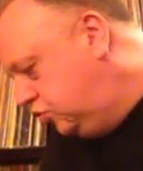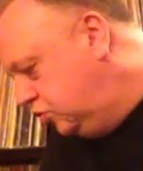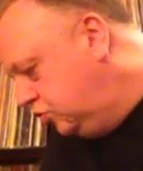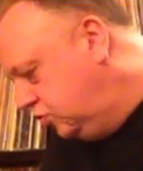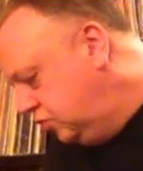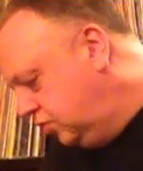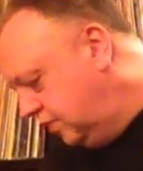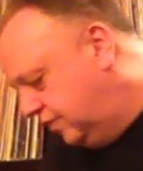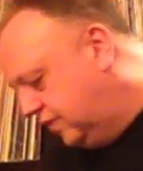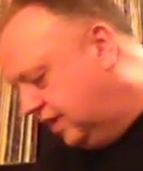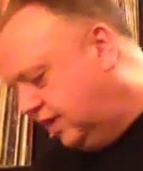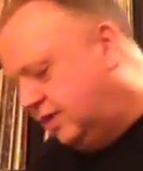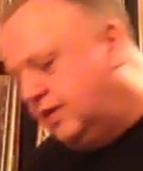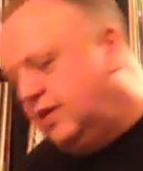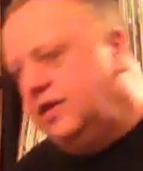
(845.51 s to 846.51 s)
two of
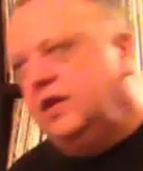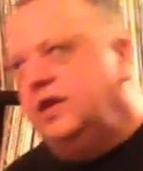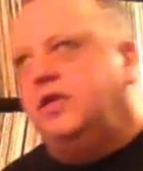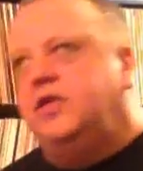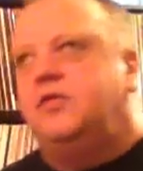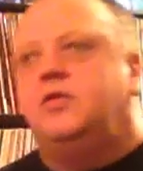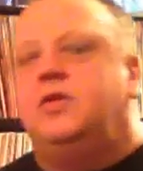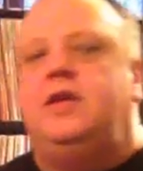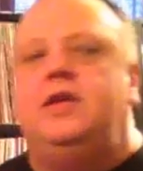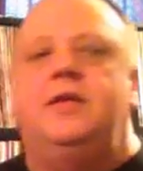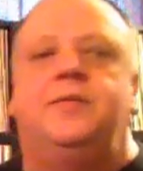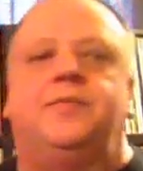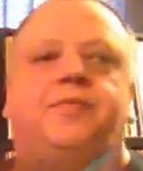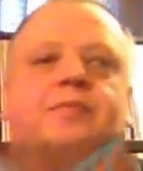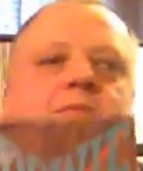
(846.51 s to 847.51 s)
1983,
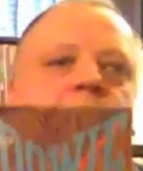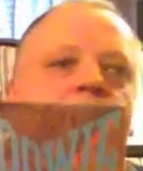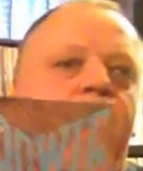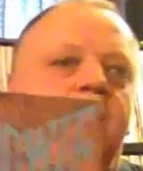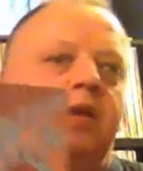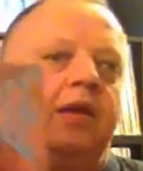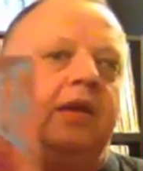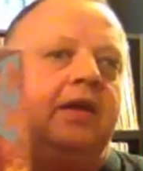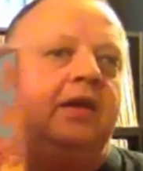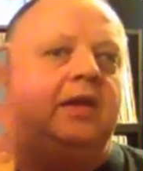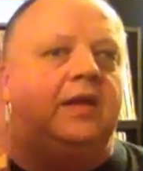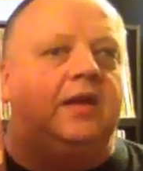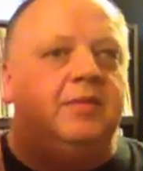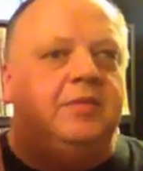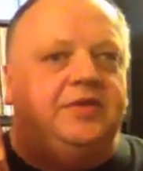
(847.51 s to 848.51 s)

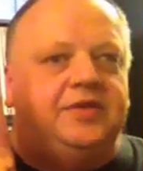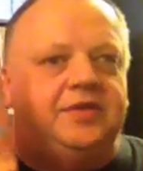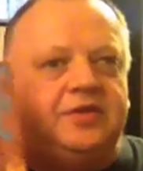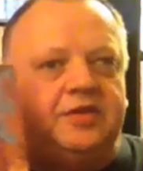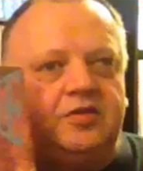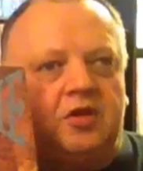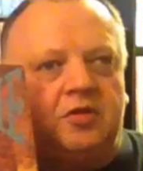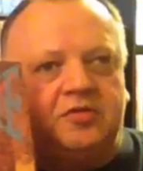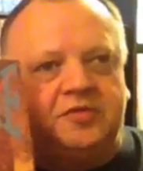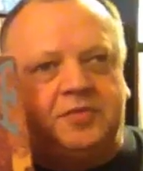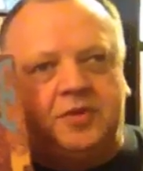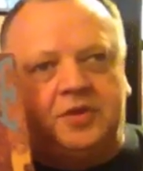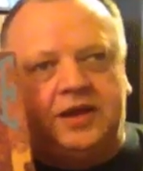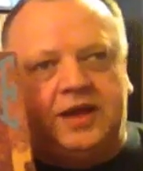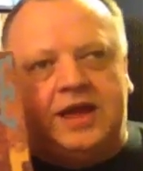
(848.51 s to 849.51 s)
he misses the top
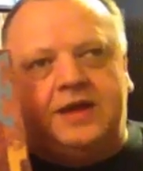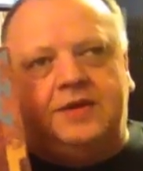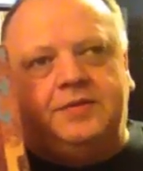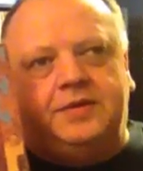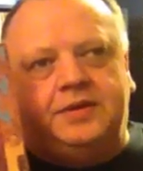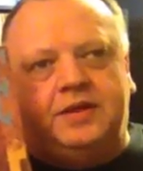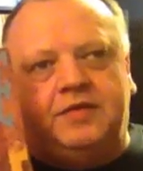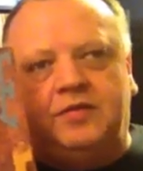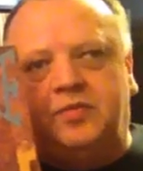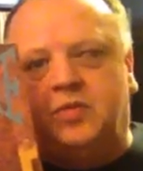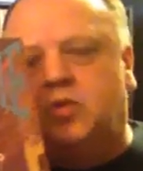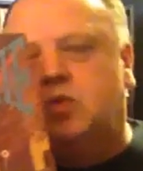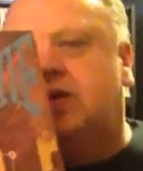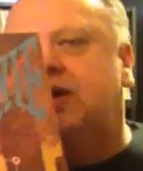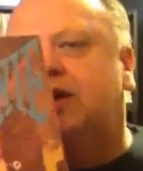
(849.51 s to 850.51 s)
spot again, David
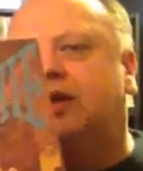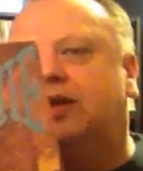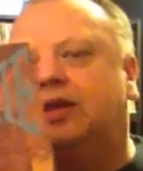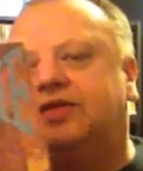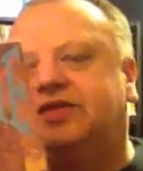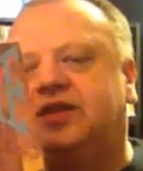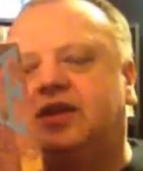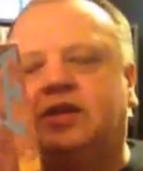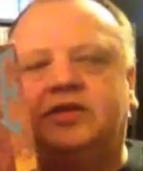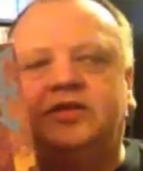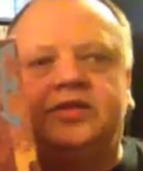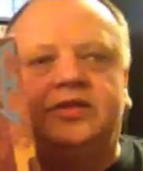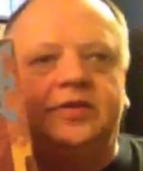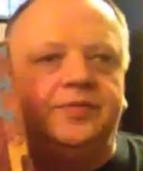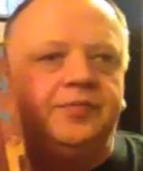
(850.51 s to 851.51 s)
Bowie, Let's
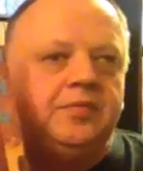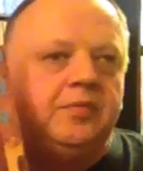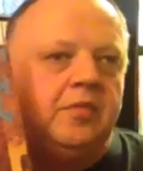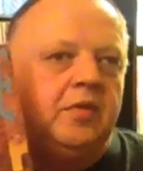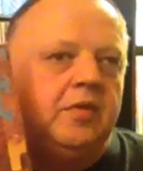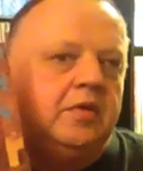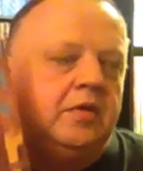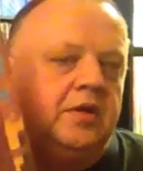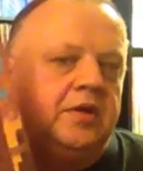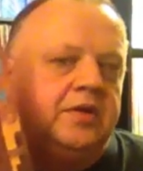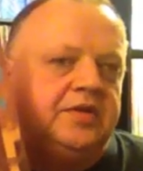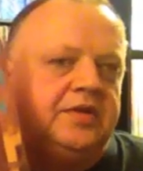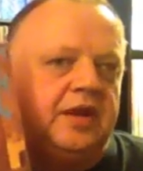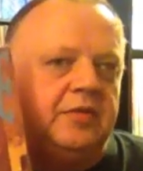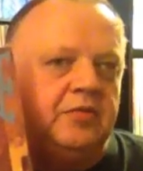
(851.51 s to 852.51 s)
Dance.
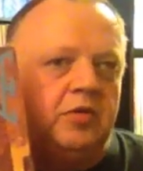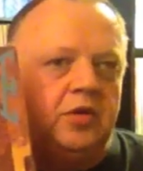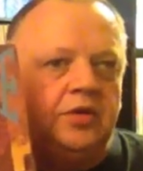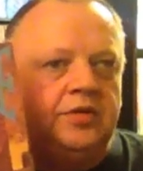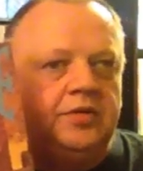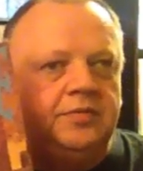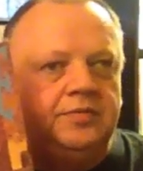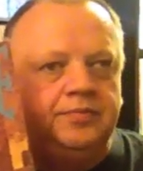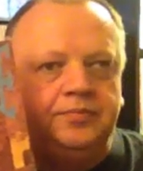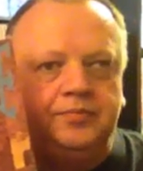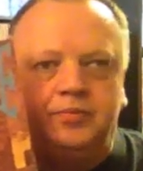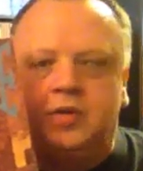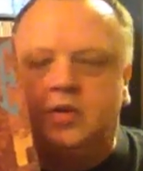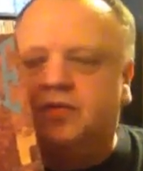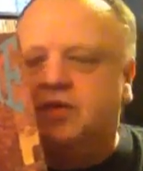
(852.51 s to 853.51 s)
Side one,
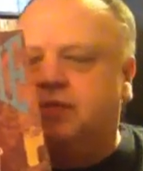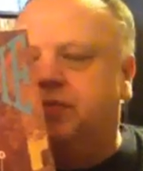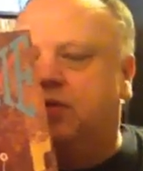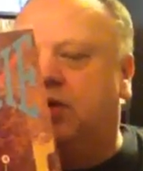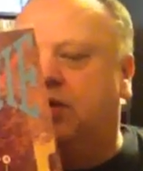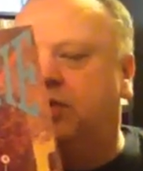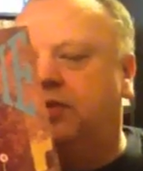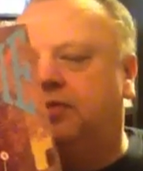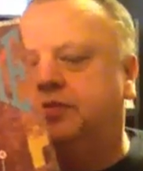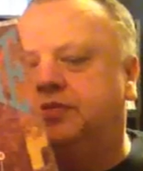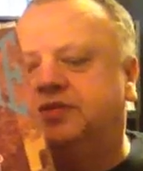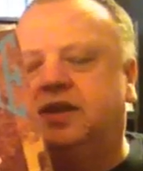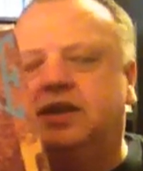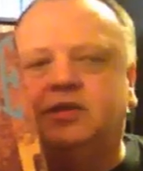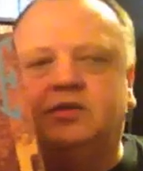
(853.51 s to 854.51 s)
perfect pop.
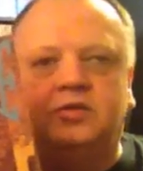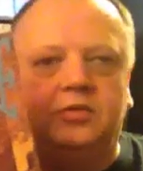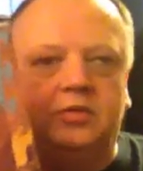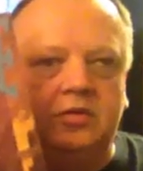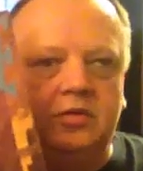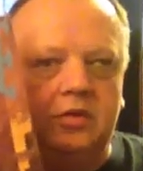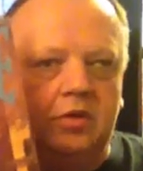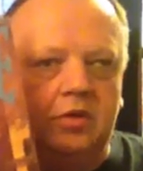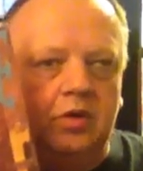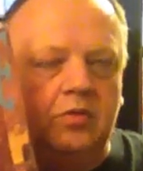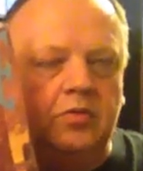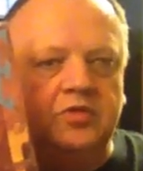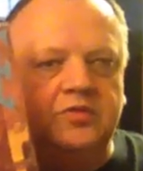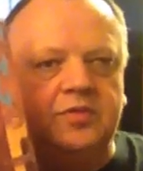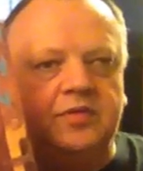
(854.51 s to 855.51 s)
Side two,
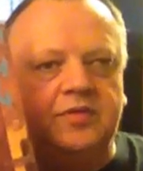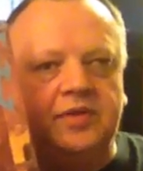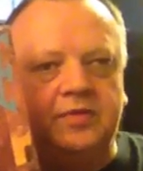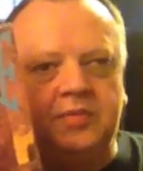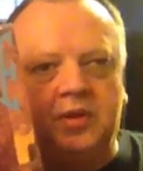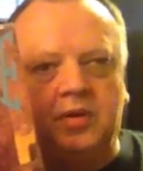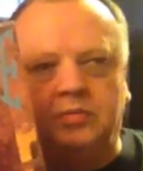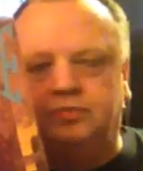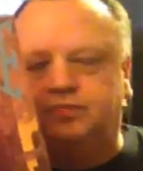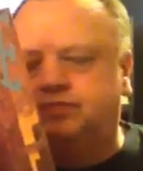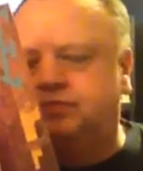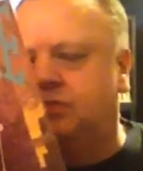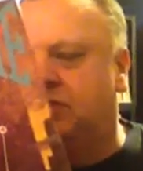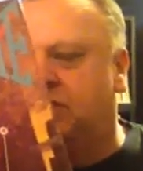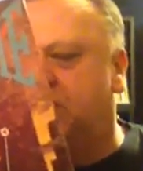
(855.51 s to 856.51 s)
almost perfect pop.
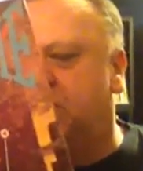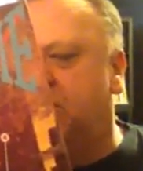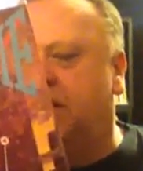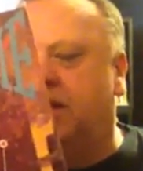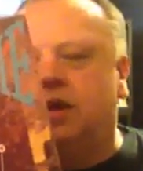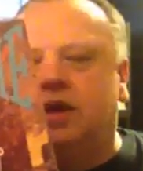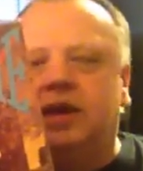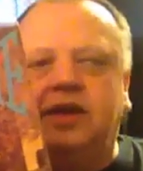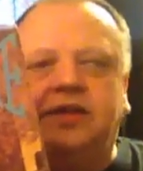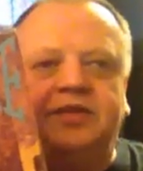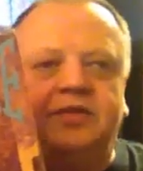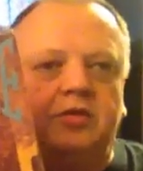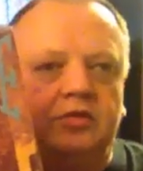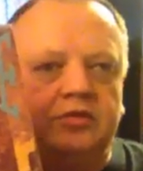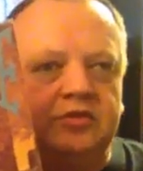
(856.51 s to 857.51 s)
Eight
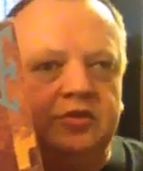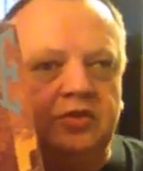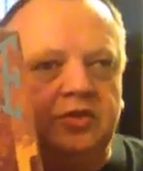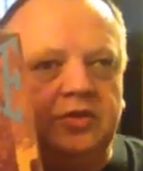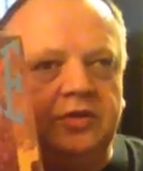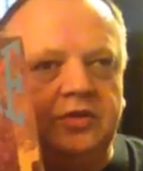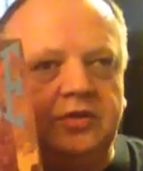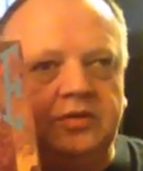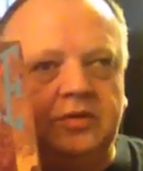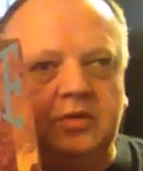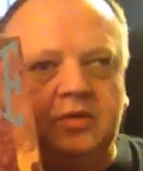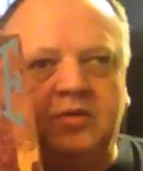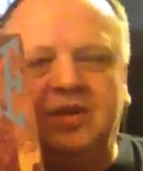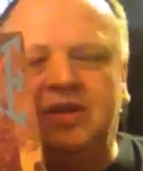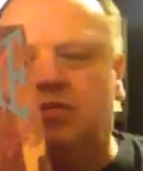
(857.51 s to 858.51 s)
songs on it,
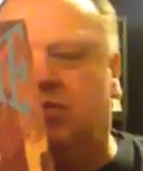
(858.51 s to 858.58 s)
only